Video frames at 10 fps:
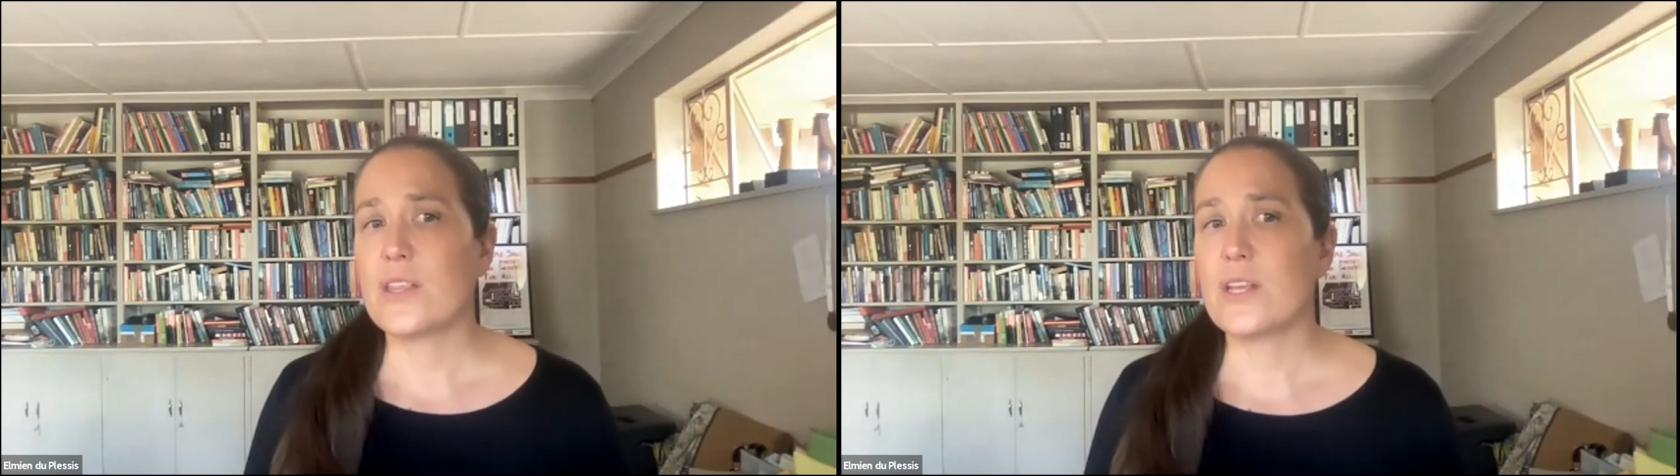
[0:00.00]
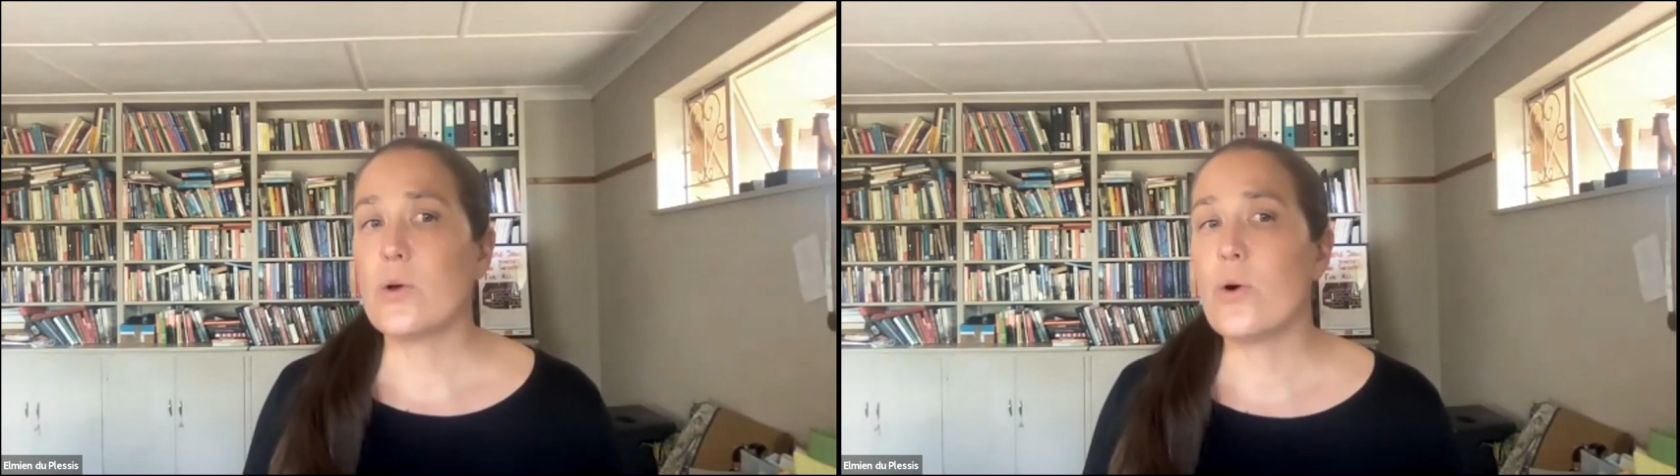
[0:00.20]

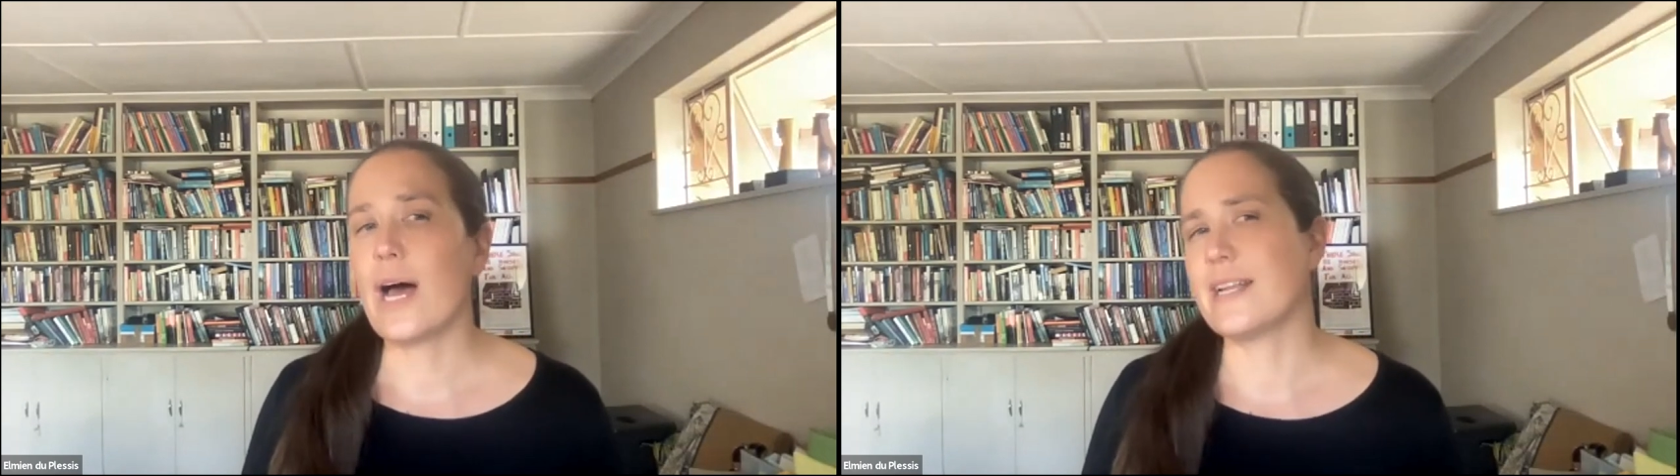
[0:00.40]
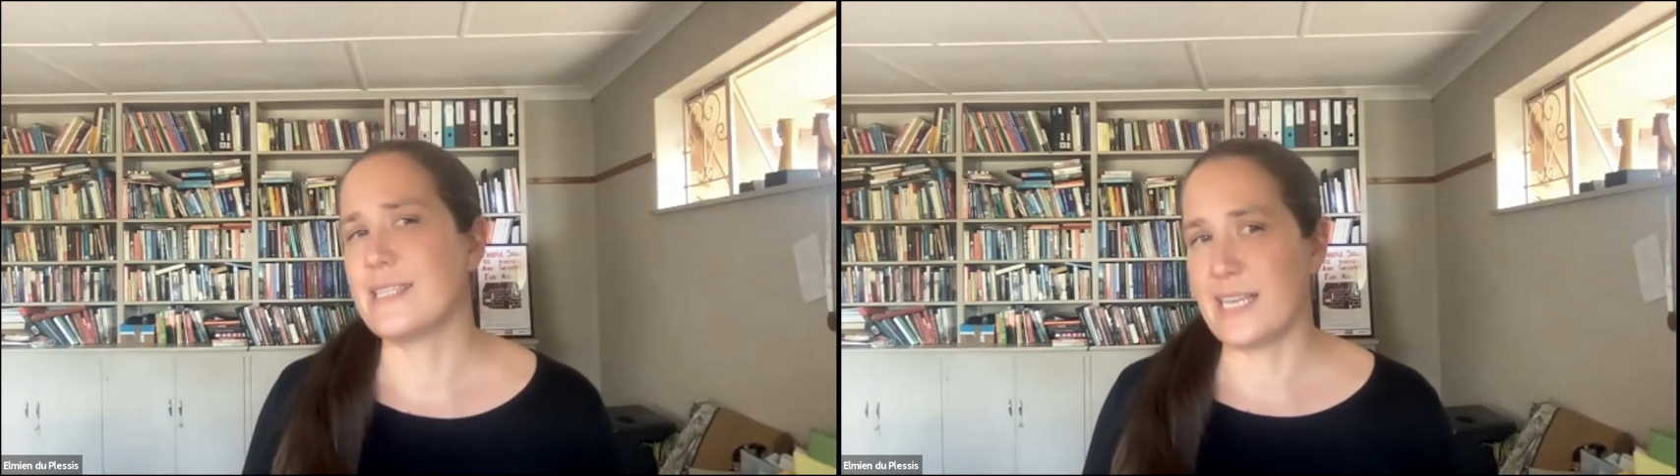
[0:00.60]
The law
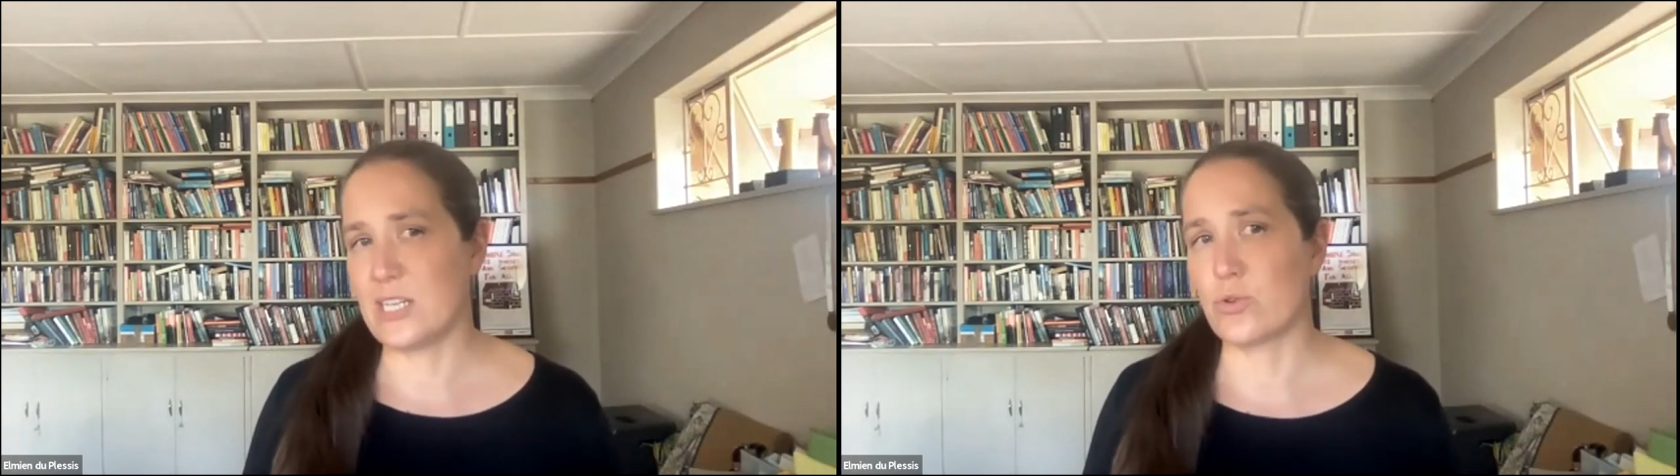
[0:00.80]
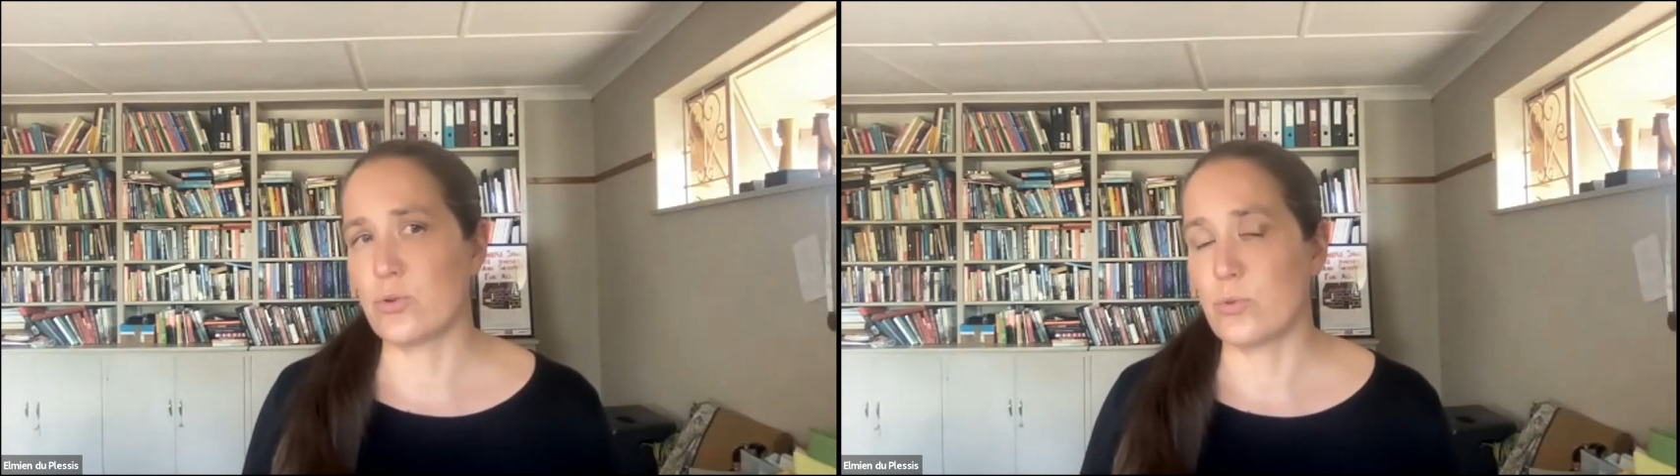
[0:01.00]
had a
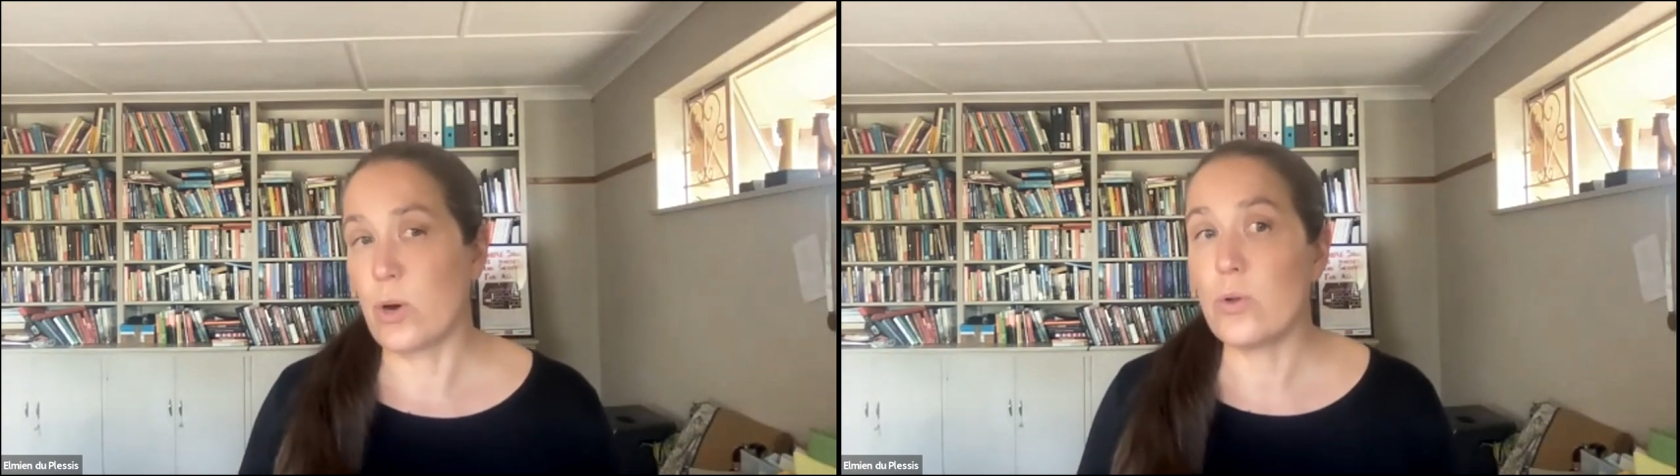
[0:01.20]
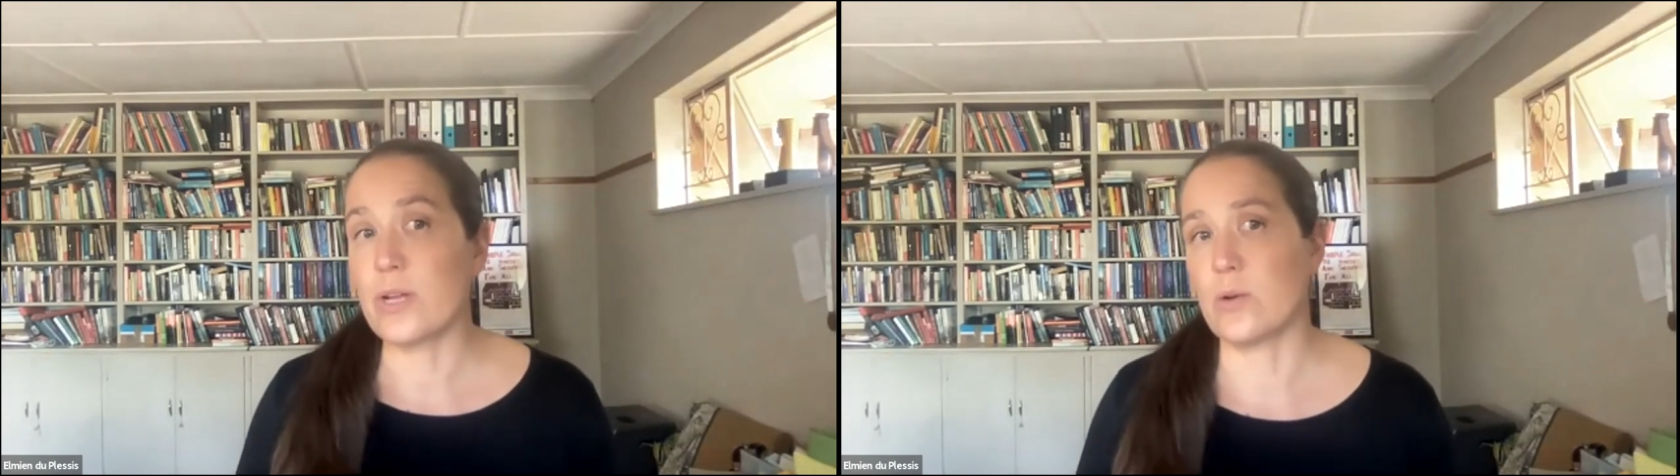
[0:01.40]
central role